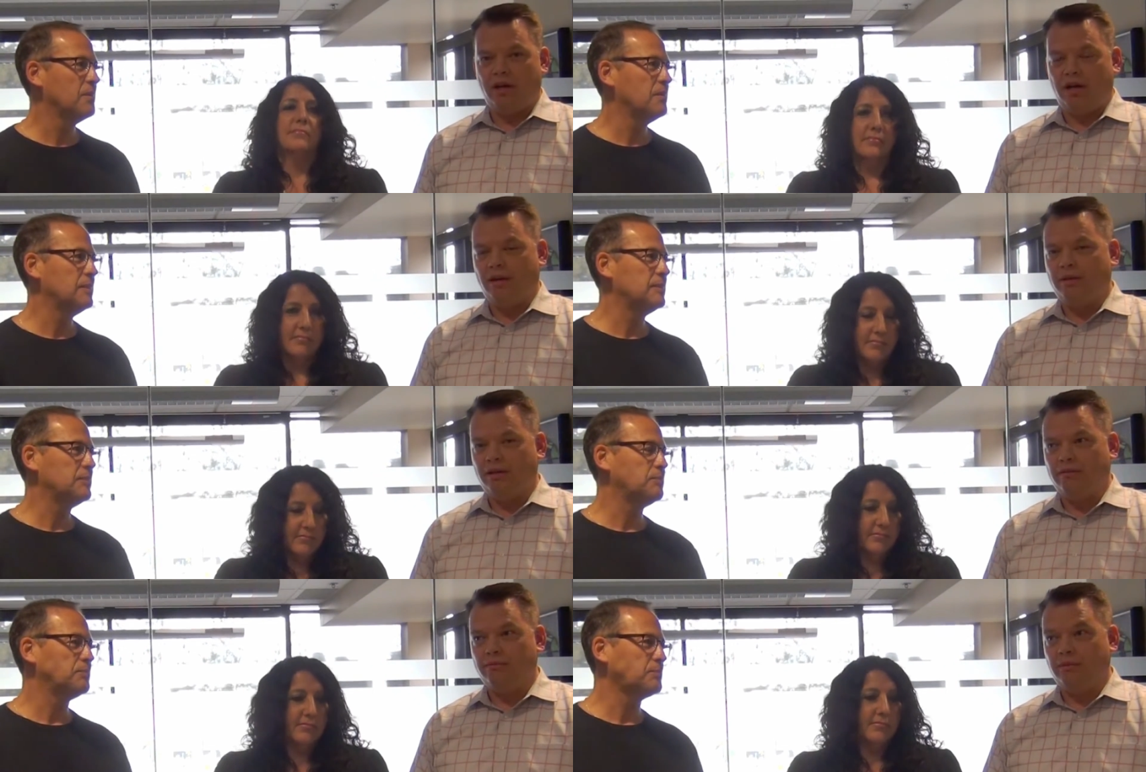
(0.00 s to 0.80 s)
Speaker 1: uh,
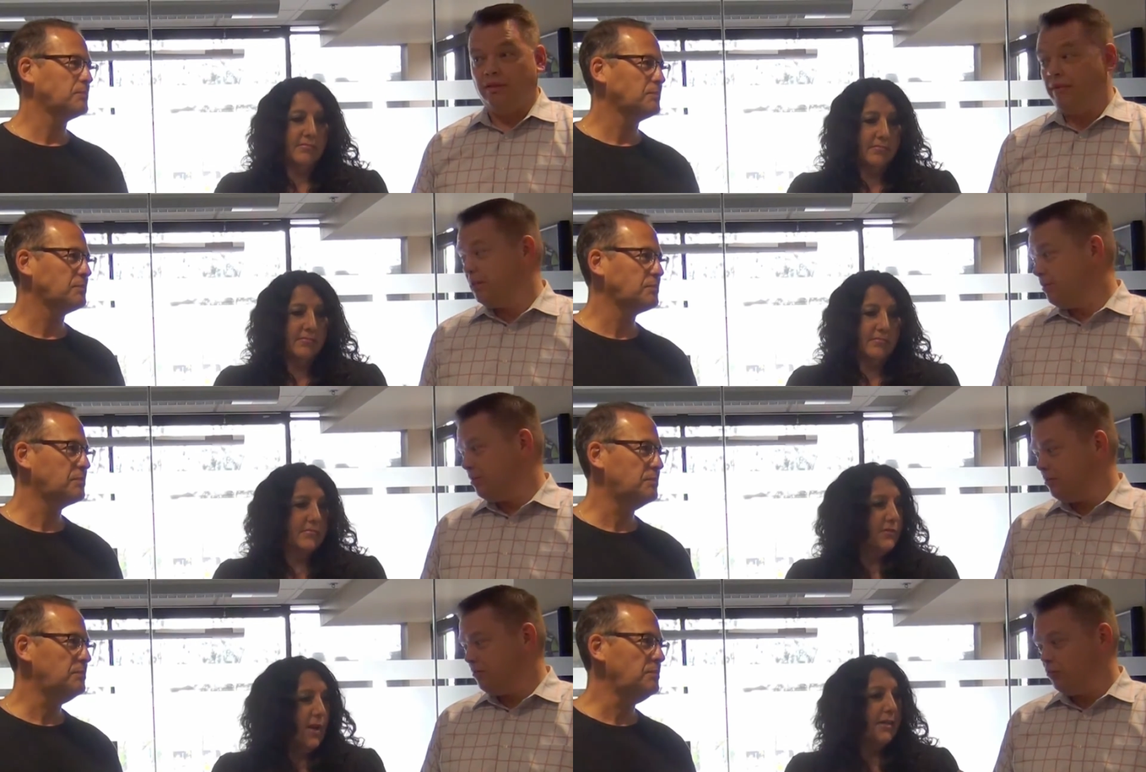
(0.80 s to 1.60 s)

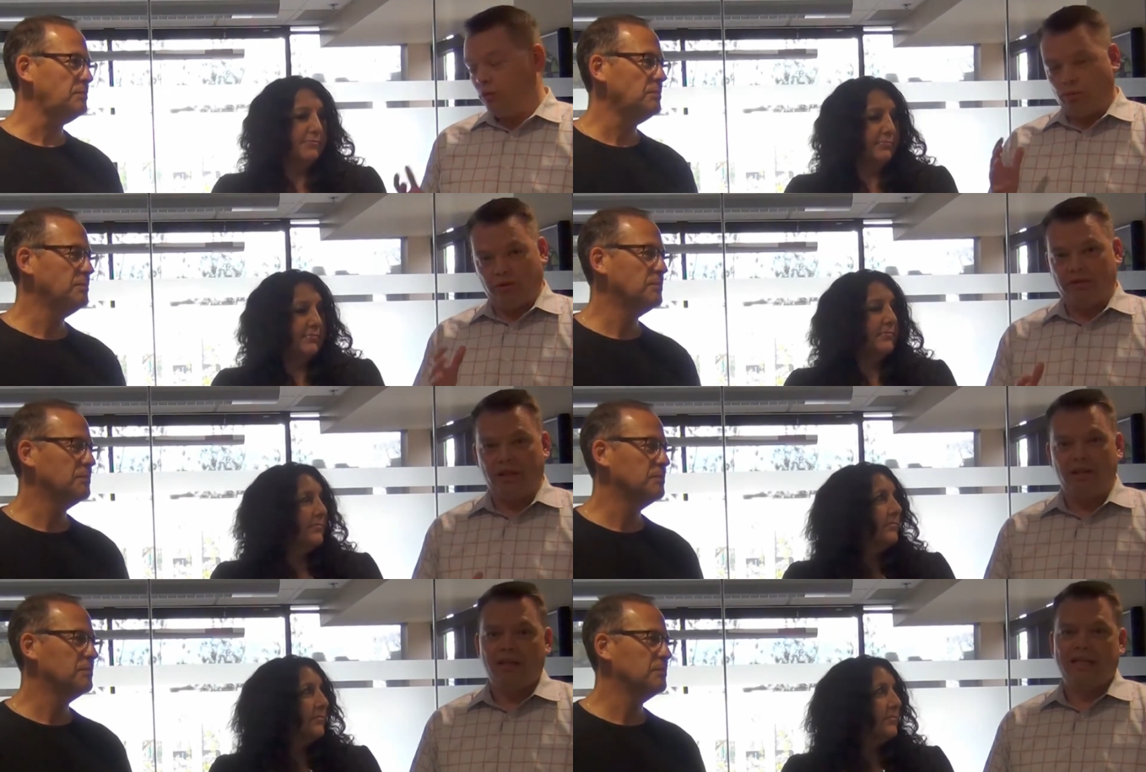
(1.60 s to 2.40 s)
investments right. with real
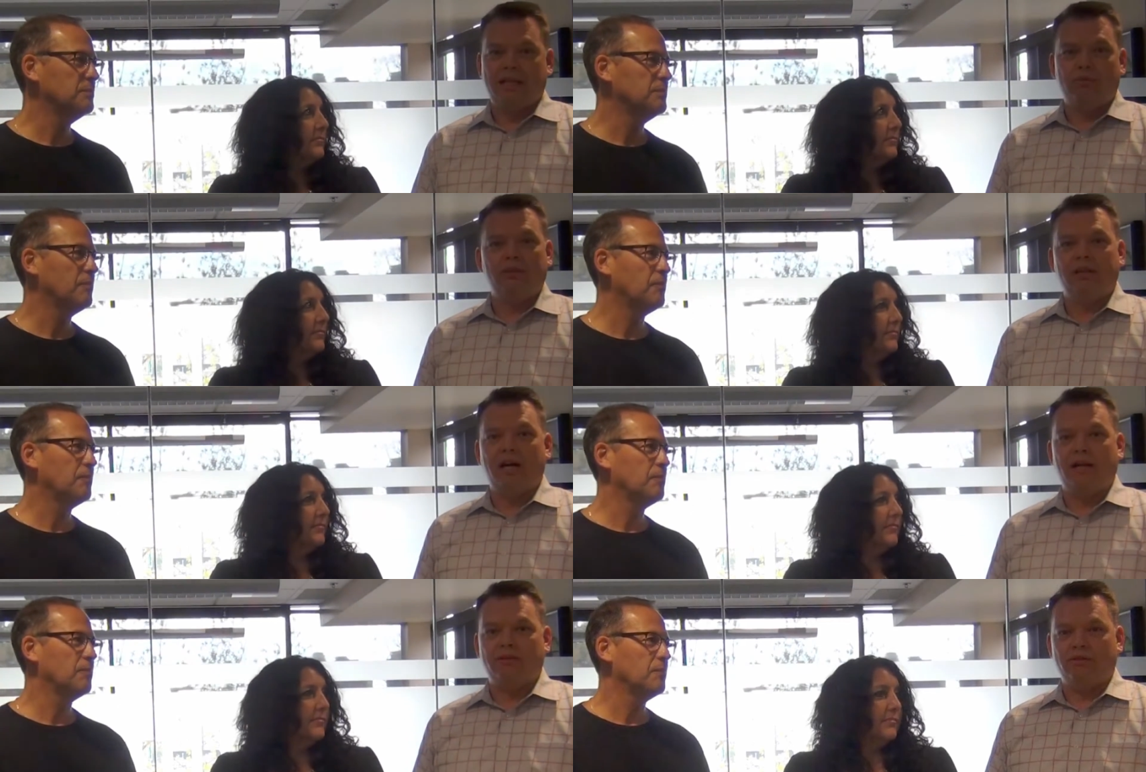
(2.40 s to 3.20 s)
estate. It's really
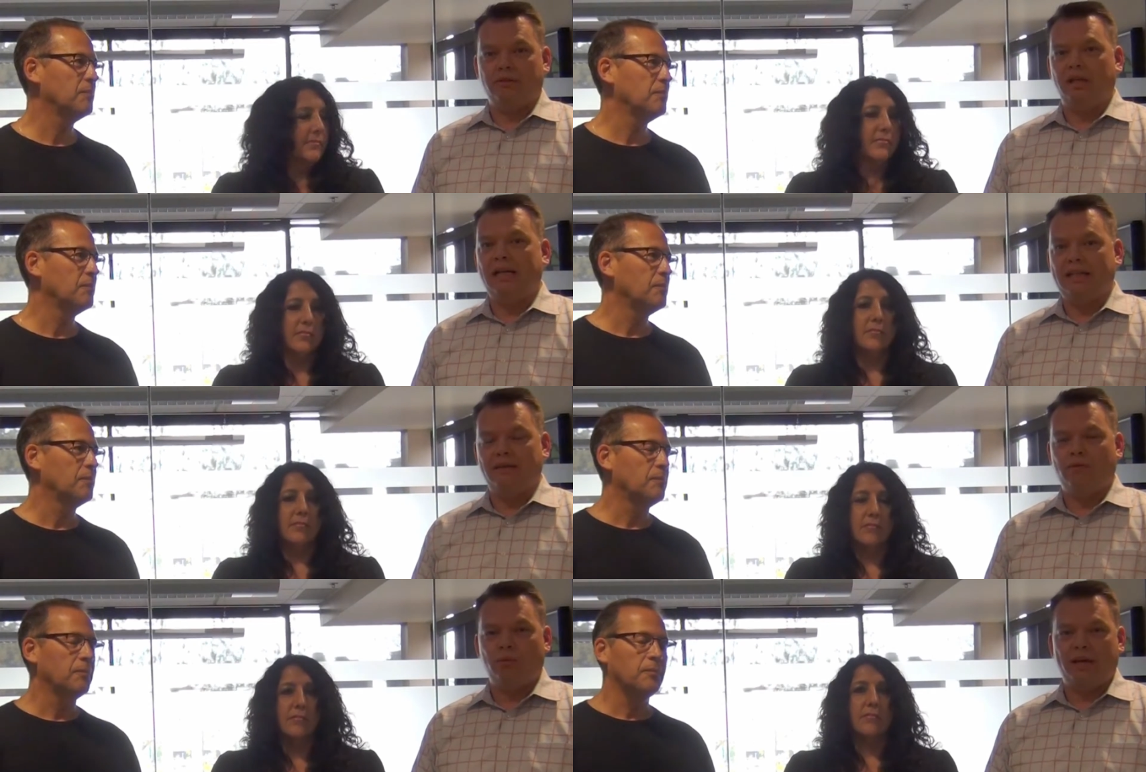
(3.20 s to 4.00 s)
not. There's a lot of
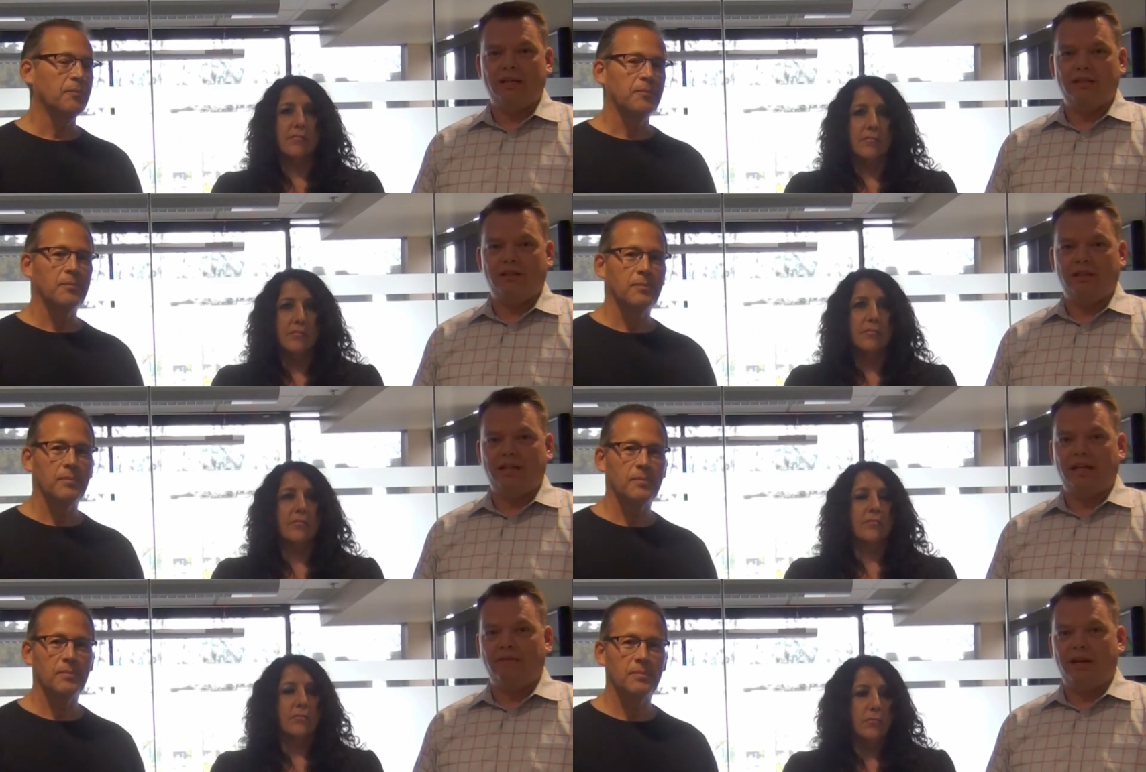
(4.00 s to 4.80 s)
different ways to
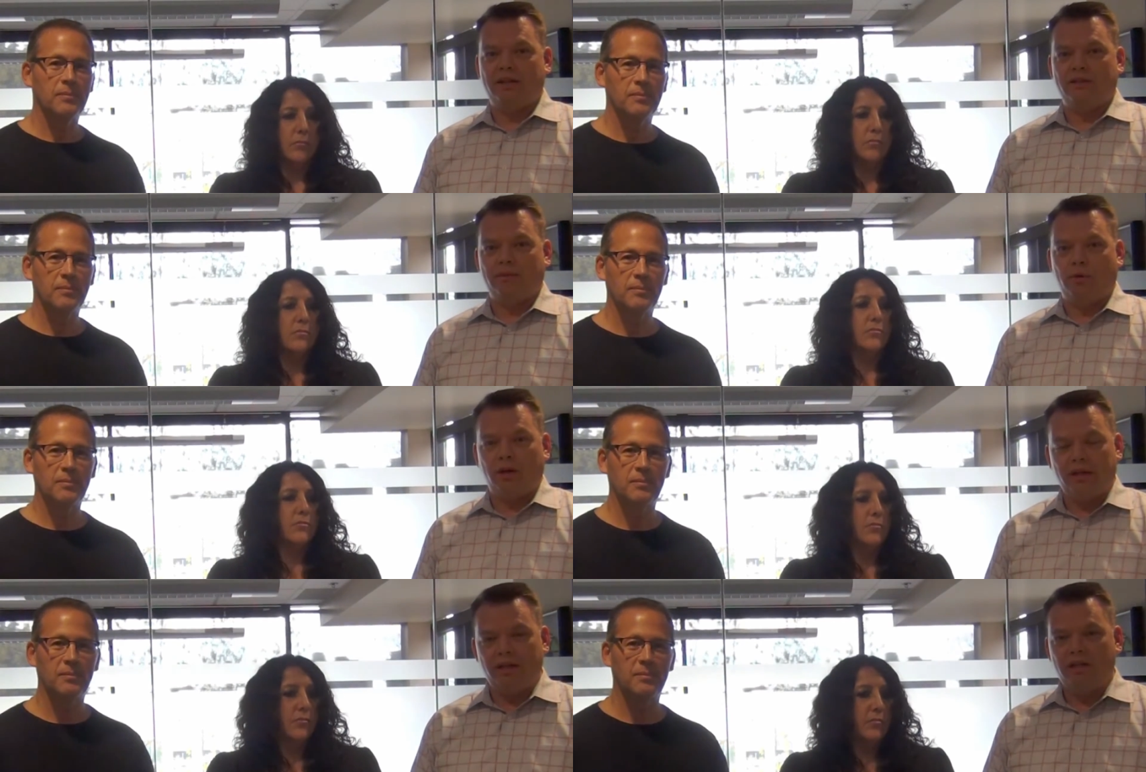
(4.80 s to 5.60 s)
take advantage of the
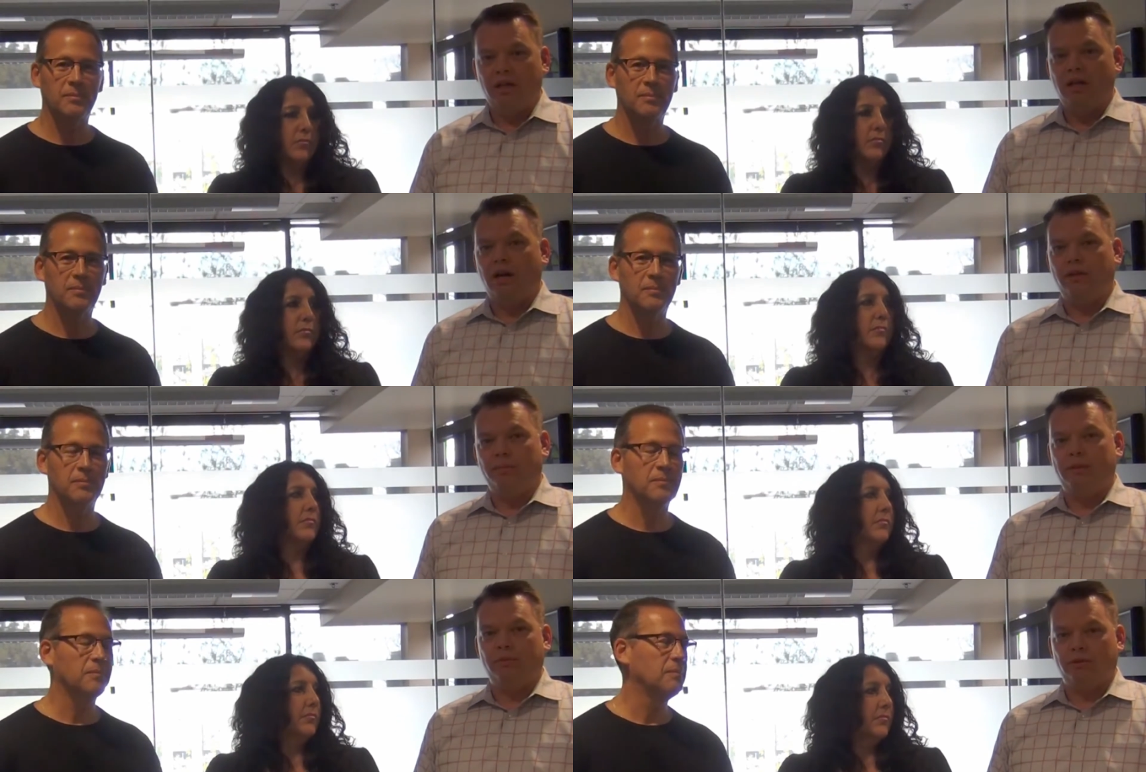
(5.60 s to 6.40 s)
market,
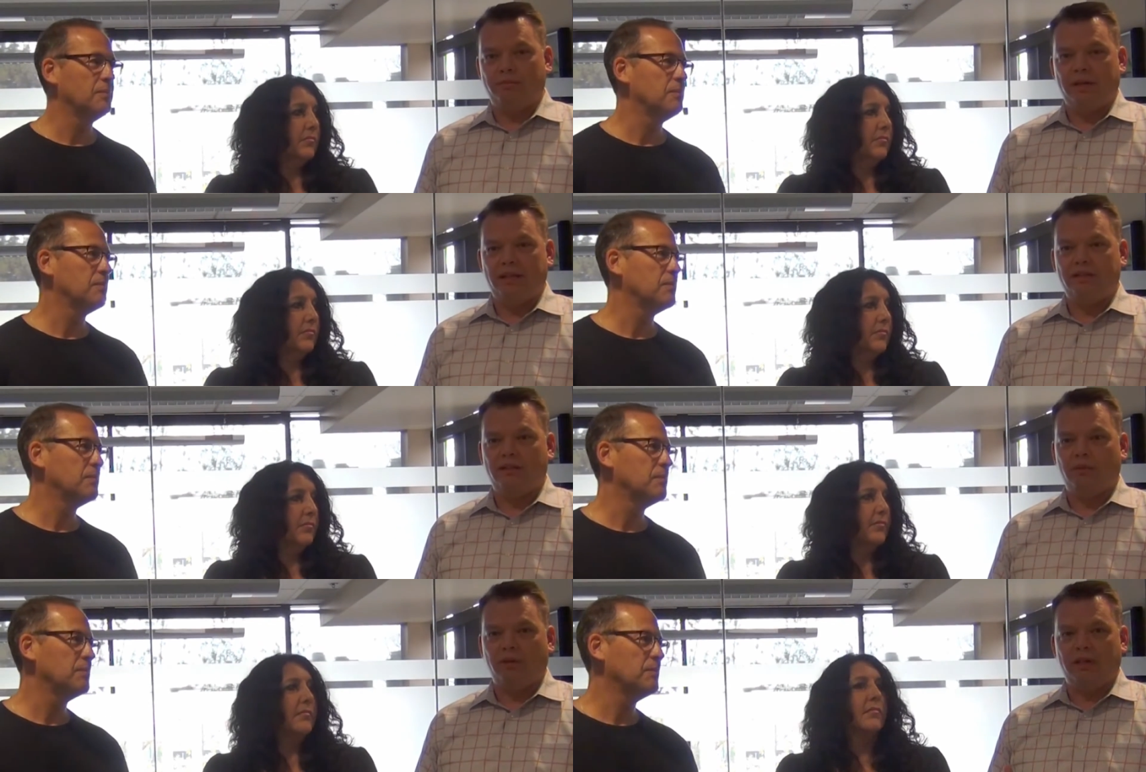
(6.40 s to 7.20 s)
other people's
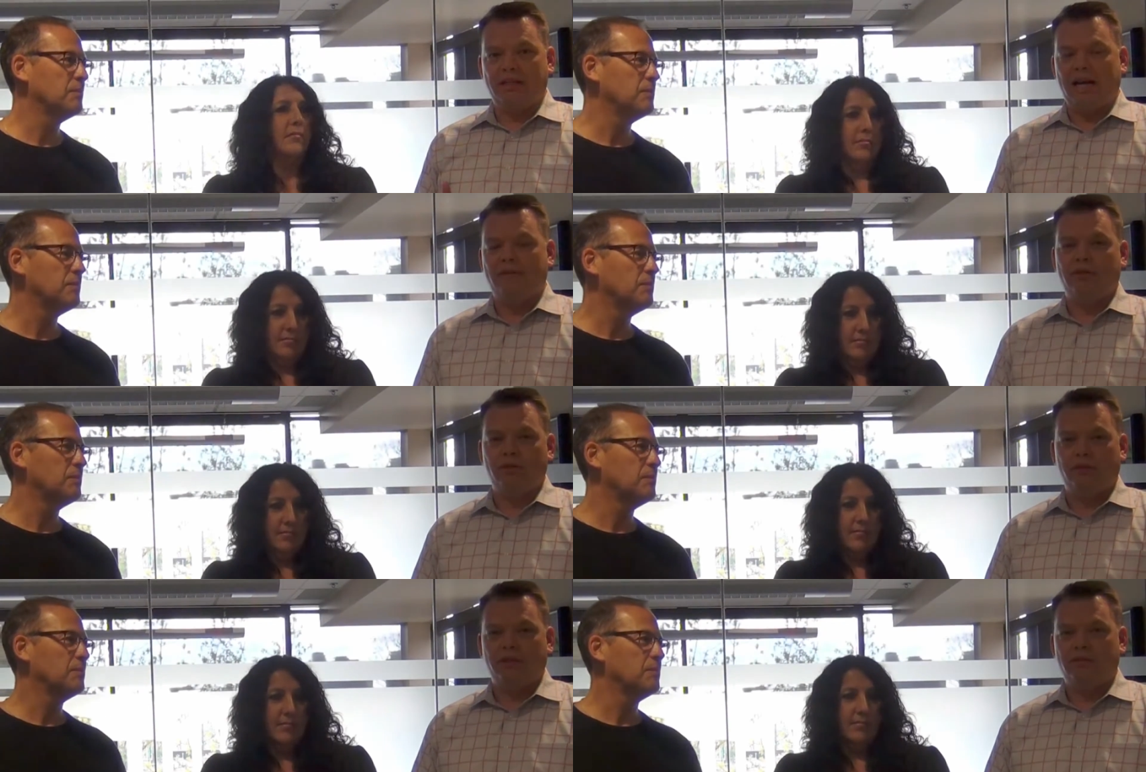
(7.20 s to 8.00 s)
monies, and we're going to dive
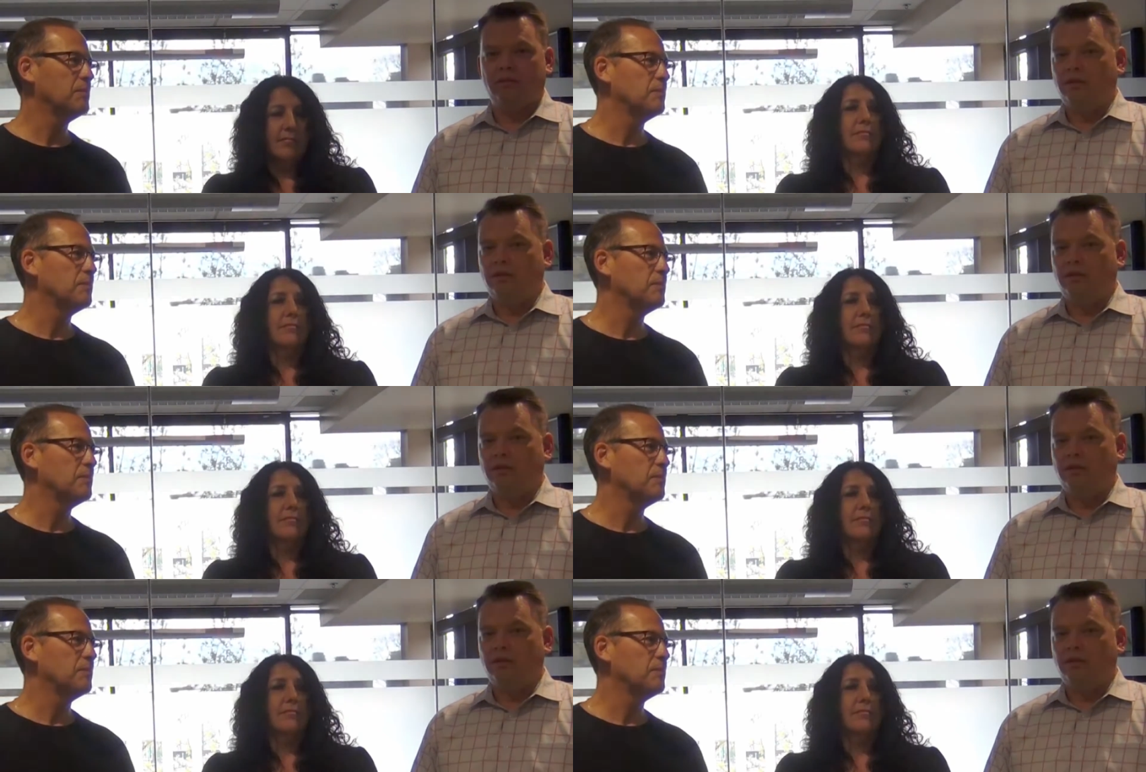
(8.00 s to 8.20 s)
into it